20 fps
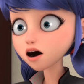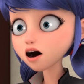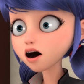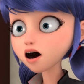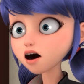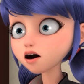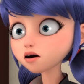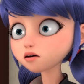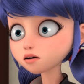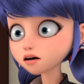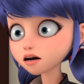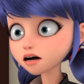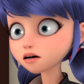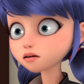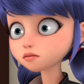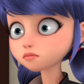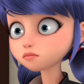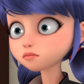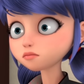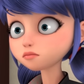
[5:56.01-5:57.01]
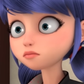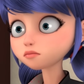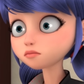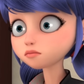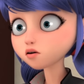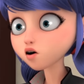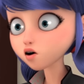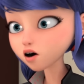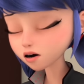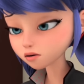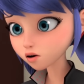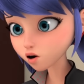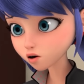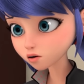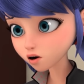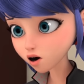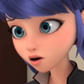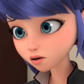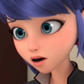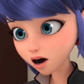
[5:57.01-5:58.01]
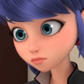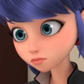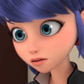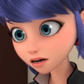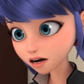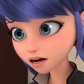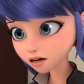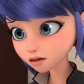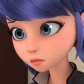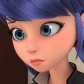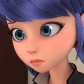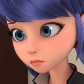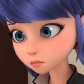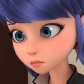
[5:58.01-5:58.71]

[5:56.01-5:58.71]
reality? Wait, what does that mean?